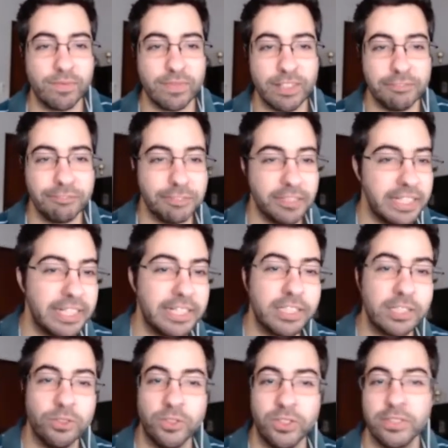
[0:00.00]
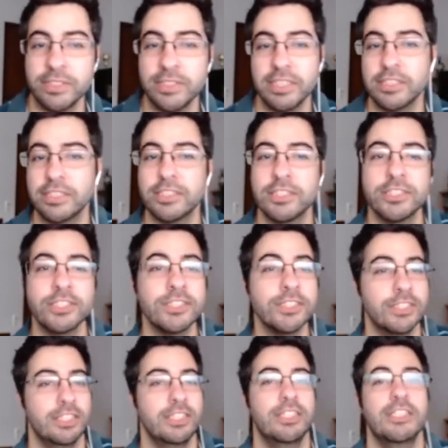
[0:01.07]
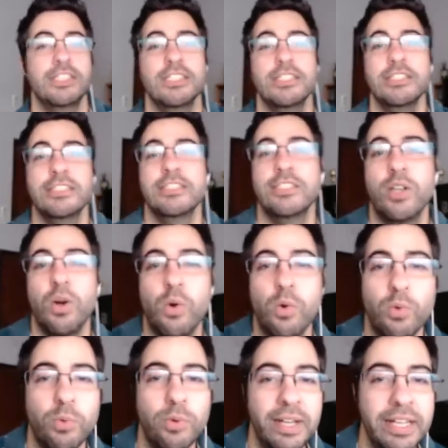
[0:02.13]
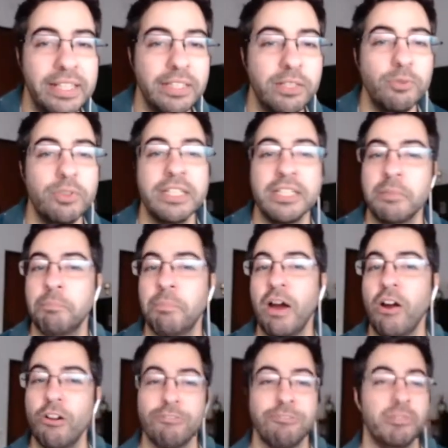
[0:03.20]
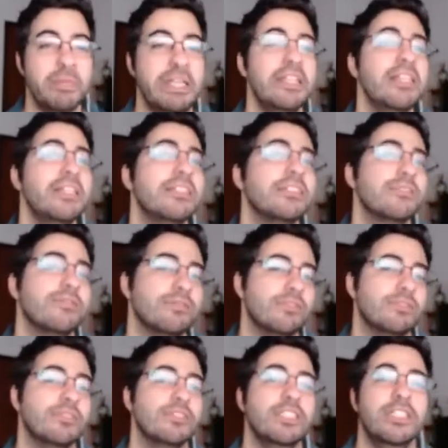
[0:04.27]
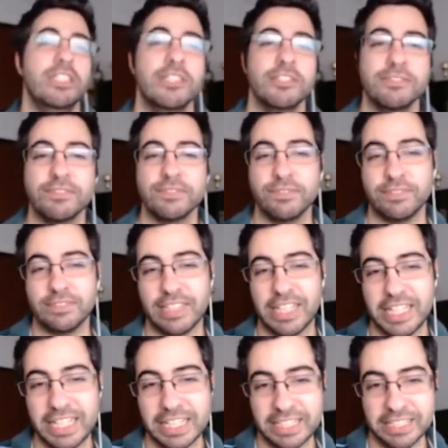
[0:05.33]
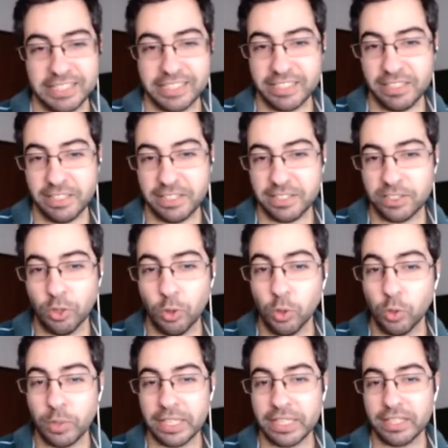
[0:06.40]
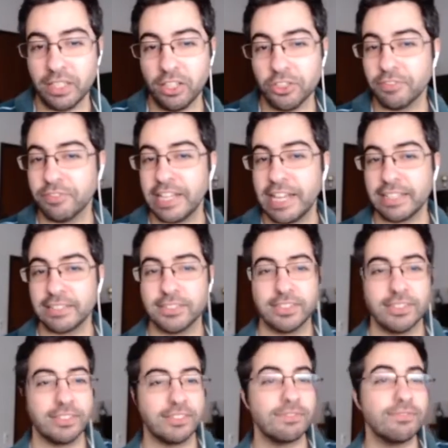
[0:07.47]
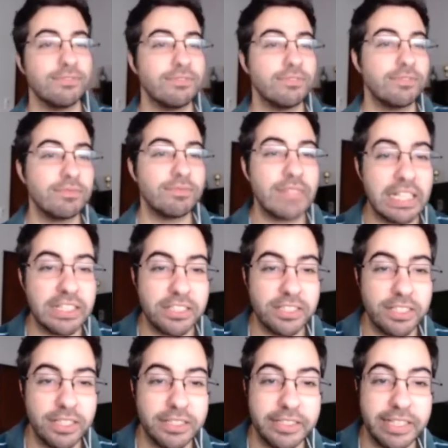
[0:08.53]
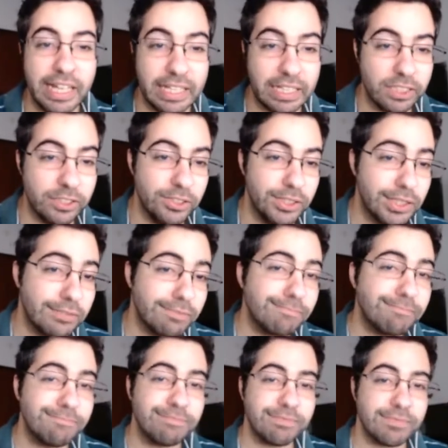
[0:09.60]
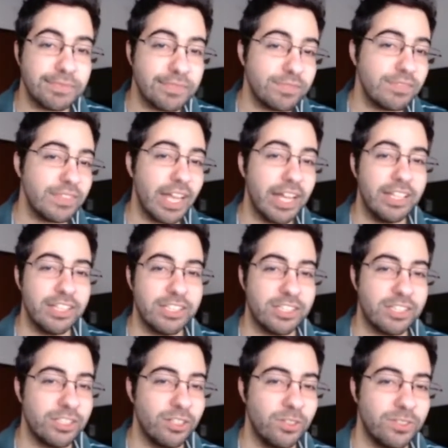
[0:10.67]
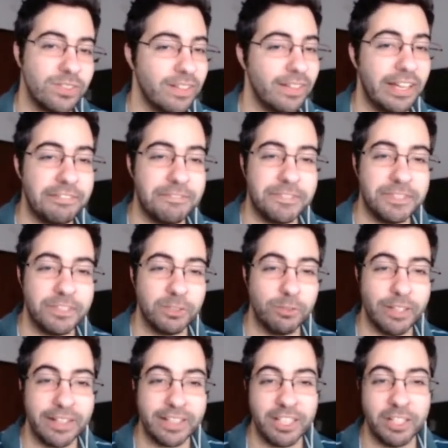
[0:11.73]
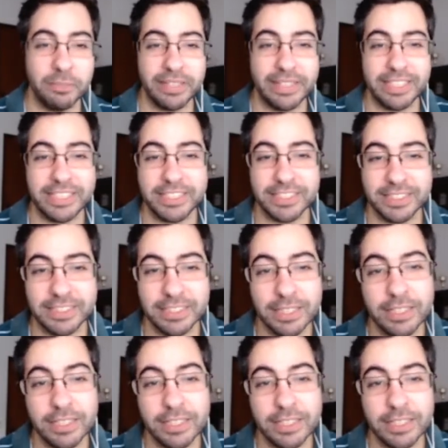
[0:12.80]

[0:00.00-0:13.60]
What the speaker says: Flick or such. So really powerful minion. You know, I can see this soloing a lot of decks. It's just that good. Taunt lifesteal, what a combination.